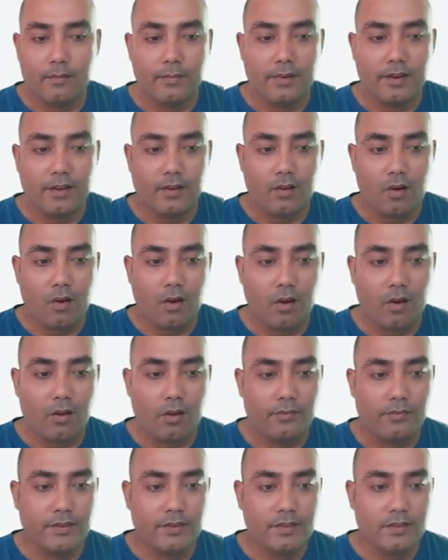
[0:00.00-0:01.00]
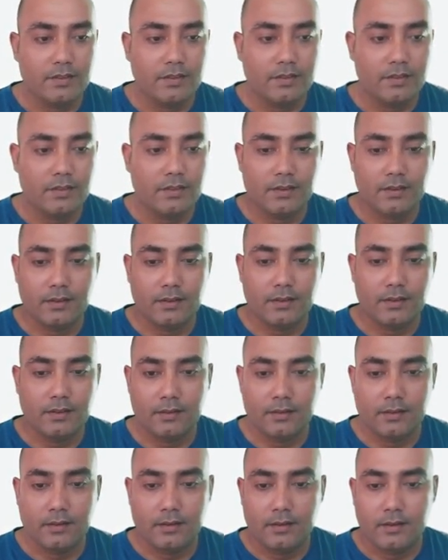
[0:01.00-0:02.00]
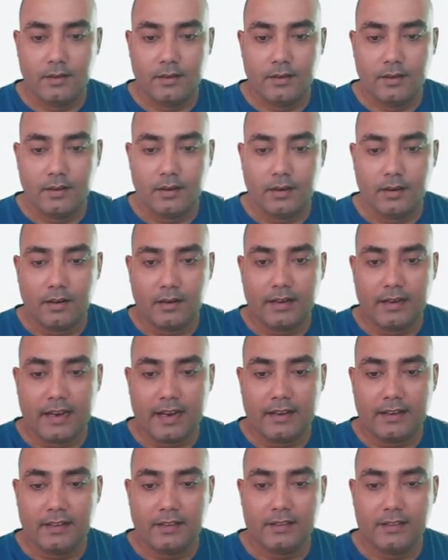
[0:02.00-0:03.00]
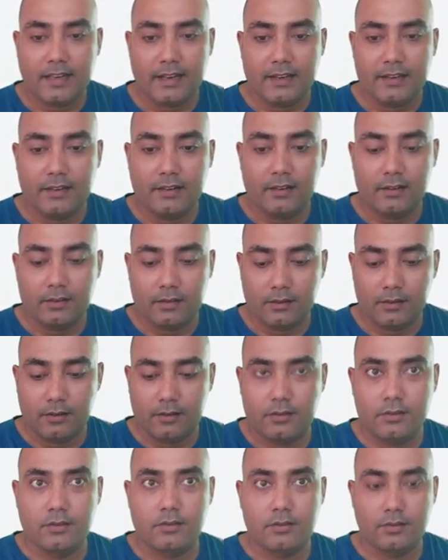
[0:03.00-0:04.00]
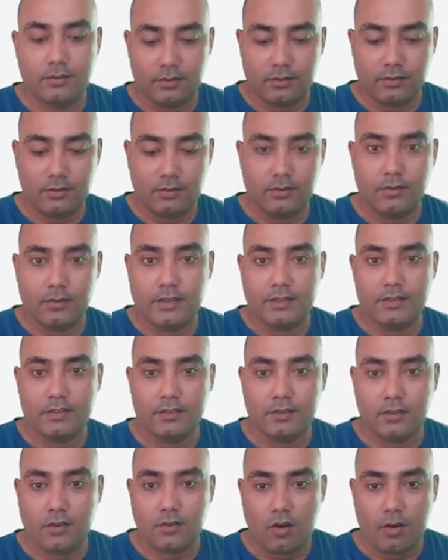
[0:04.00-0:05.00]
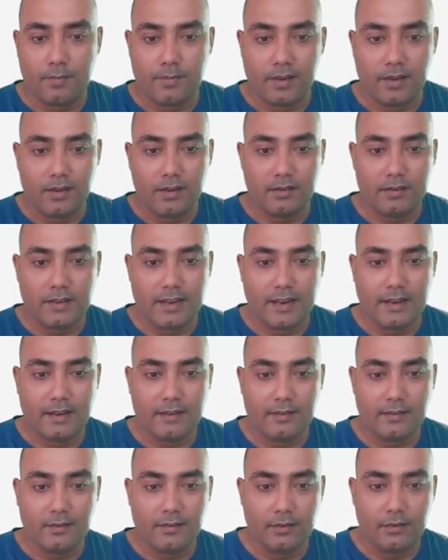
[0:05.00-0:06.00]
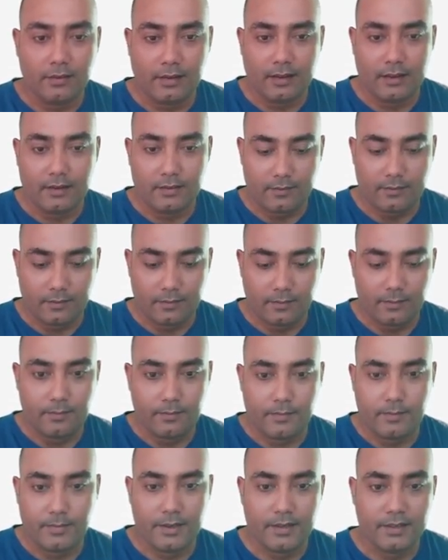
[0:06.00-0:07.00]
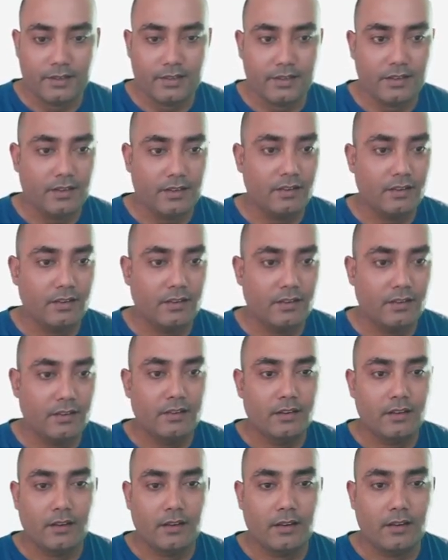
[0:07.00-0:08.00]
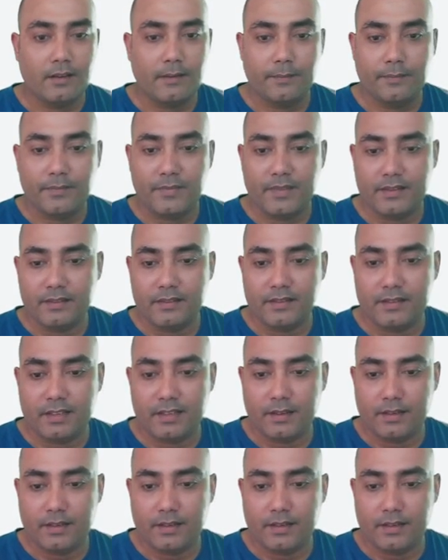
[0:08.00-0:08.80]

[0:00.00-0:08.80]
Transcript: all of these titles at here. So let's copy it and you can paste it. Okay, in the same